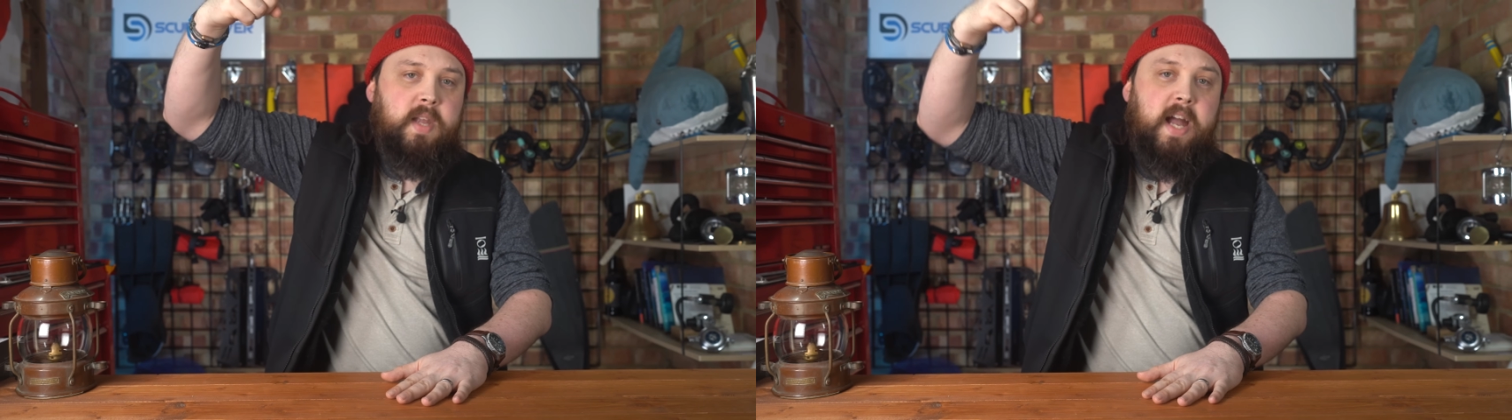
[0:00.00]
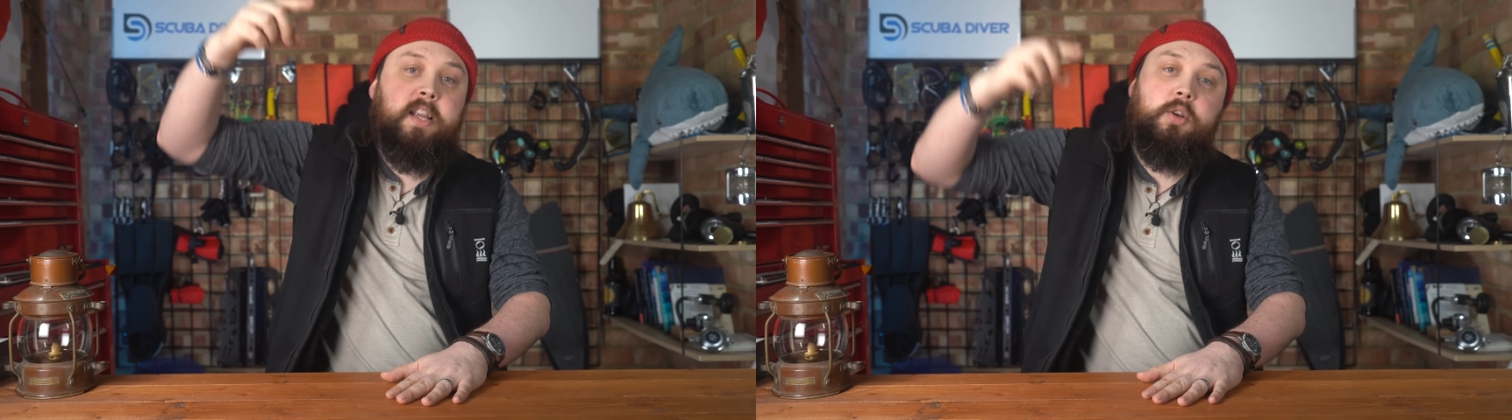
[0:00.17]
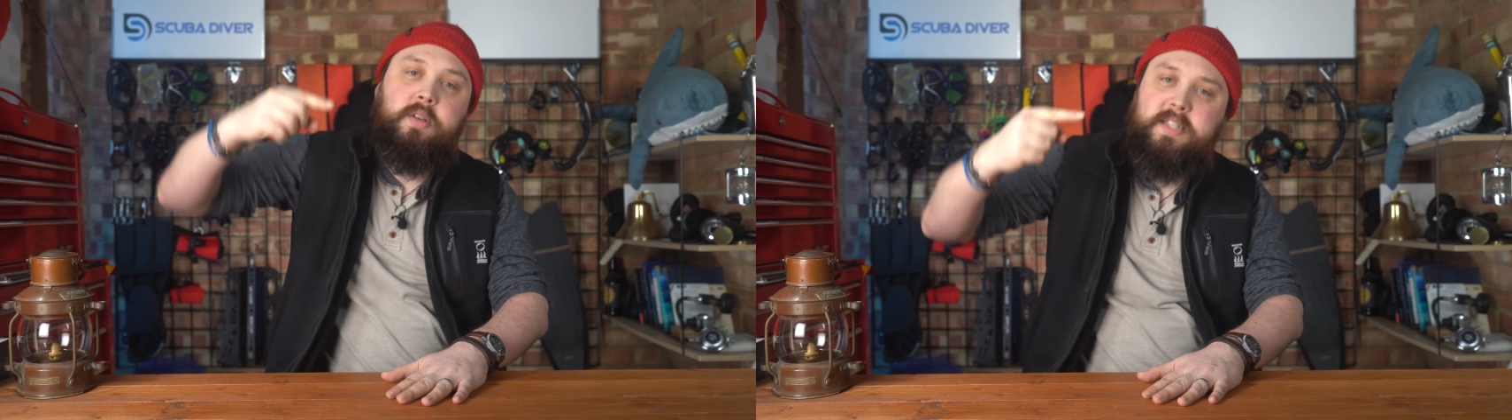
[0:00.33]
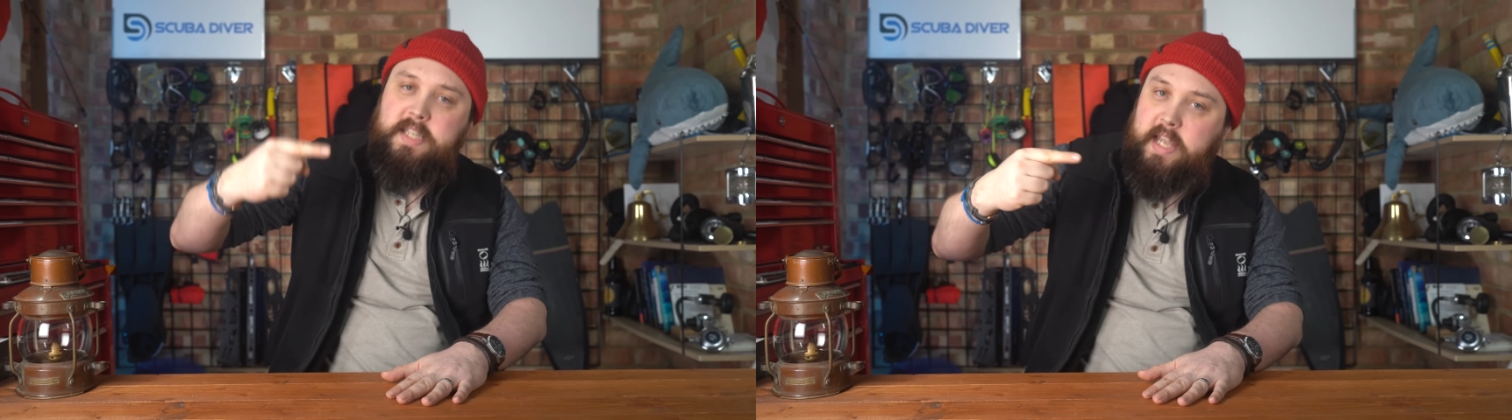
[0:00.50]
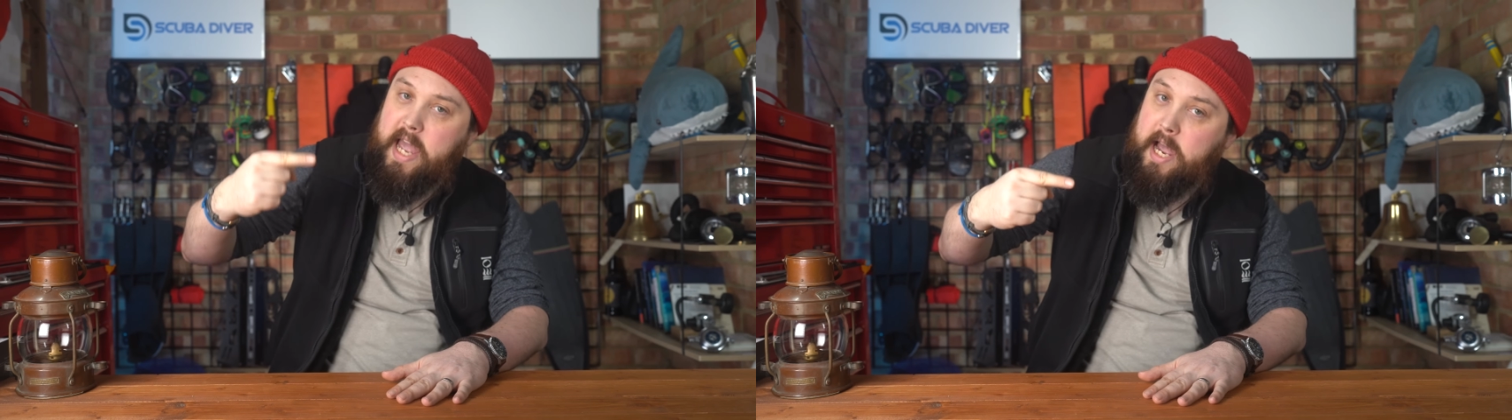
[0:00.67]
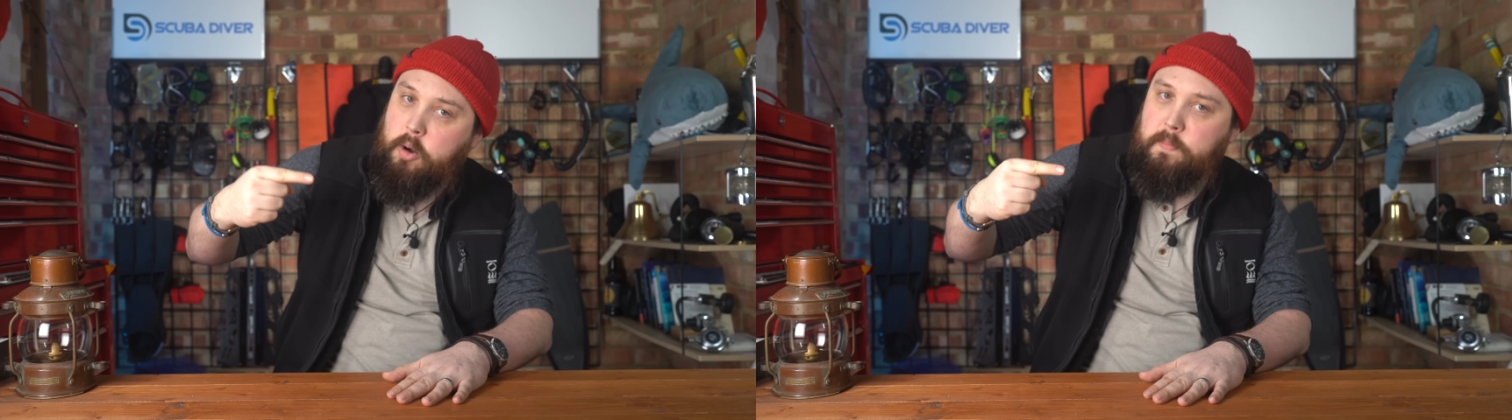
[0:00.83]
and you can see
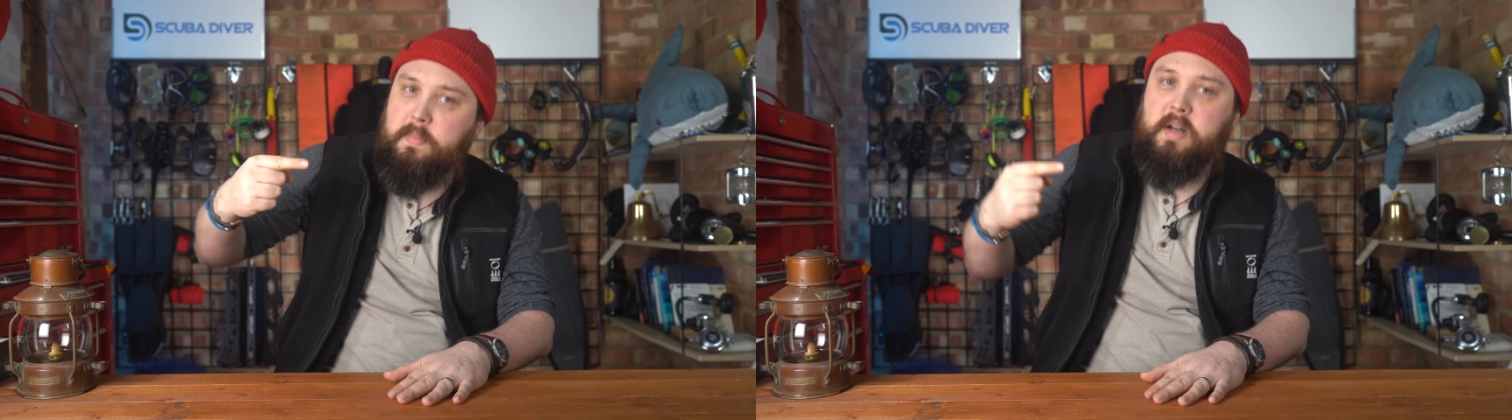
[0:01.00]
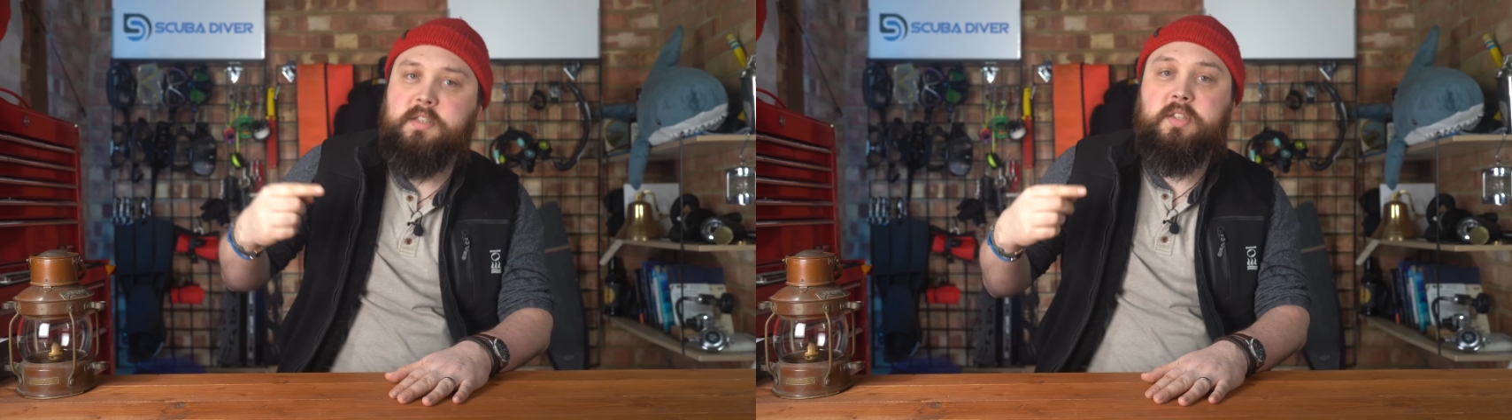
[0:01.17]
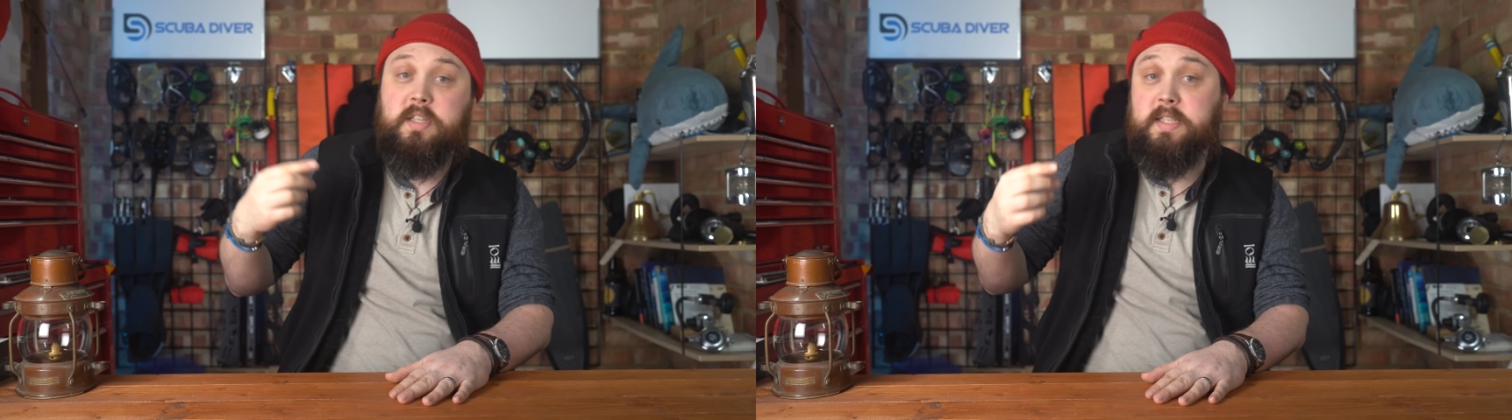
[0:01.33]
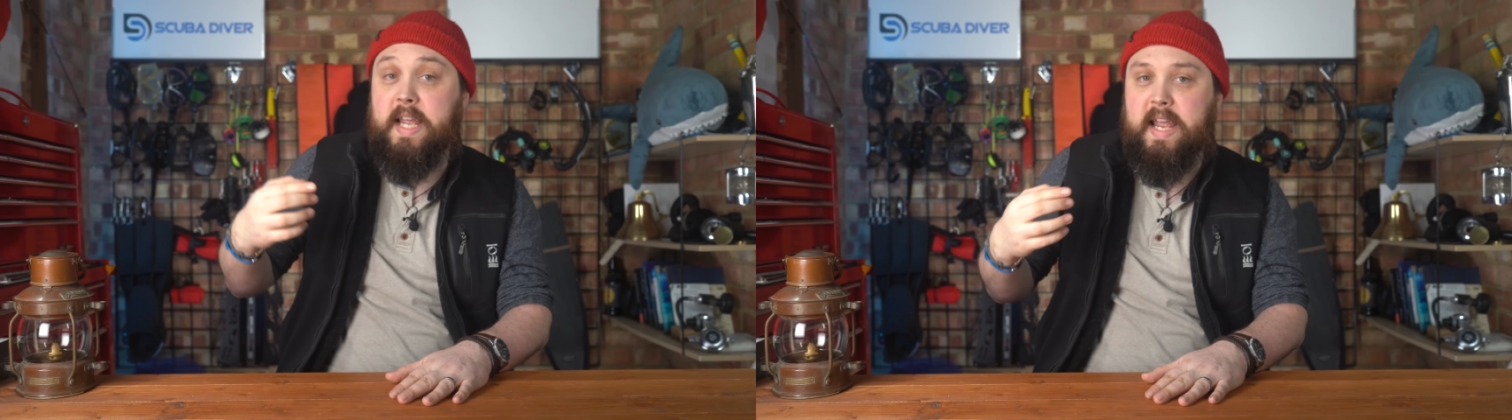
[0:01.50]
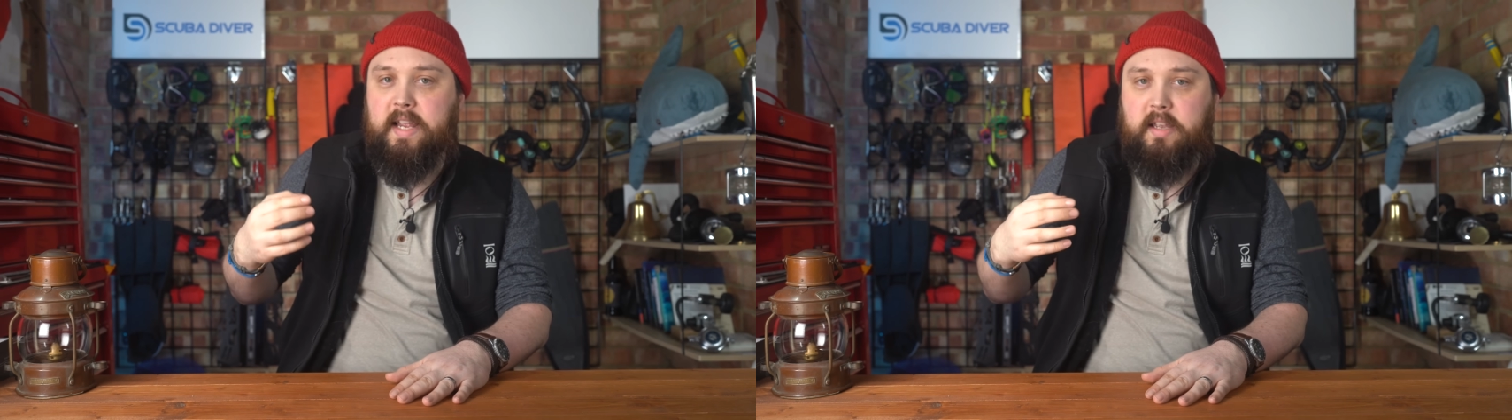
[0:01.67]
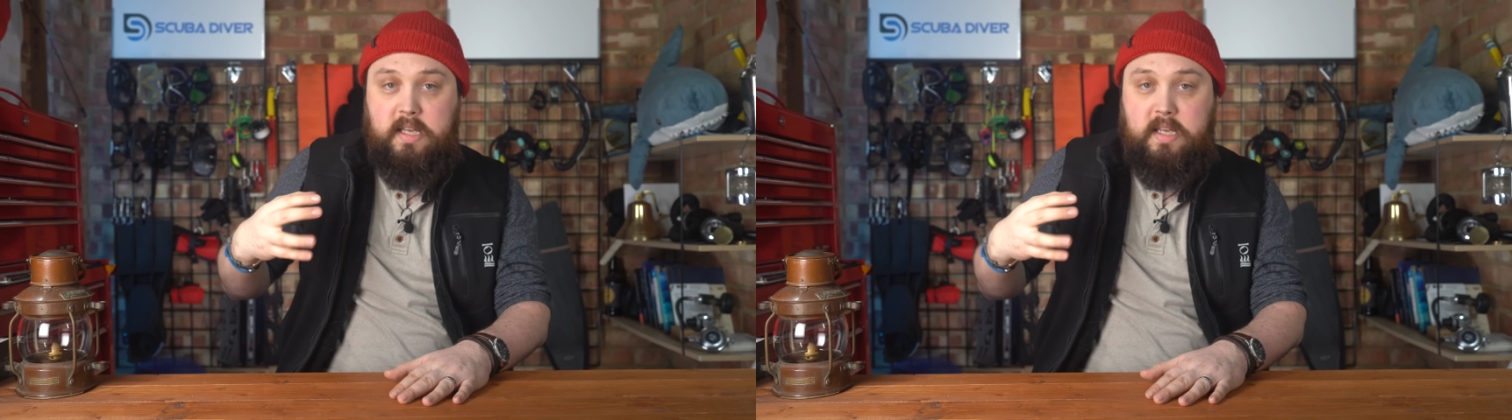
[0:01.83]
how much the tank